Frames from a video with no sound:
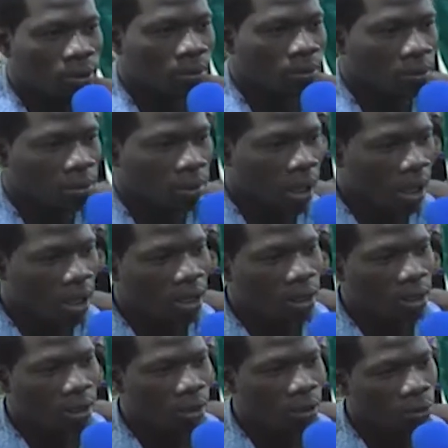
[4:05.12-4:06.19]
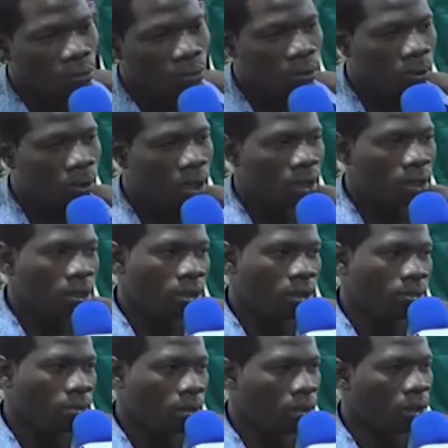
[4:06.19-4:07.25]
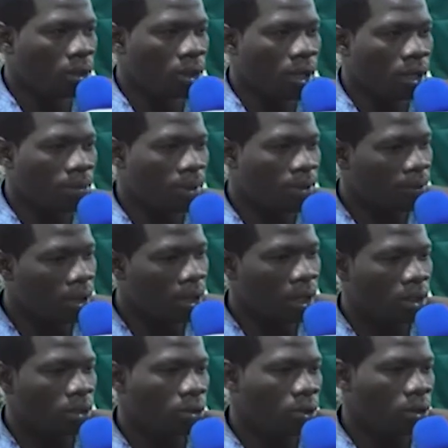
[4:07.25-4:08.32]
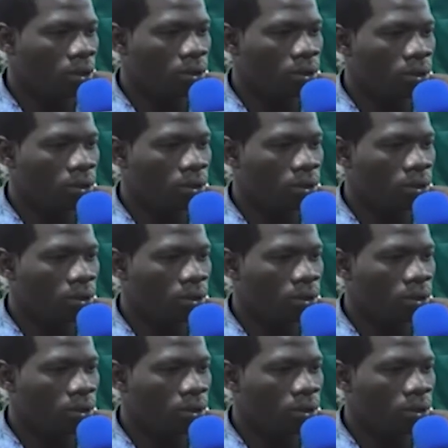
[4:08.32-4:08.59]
I also to get the money. And my father joined.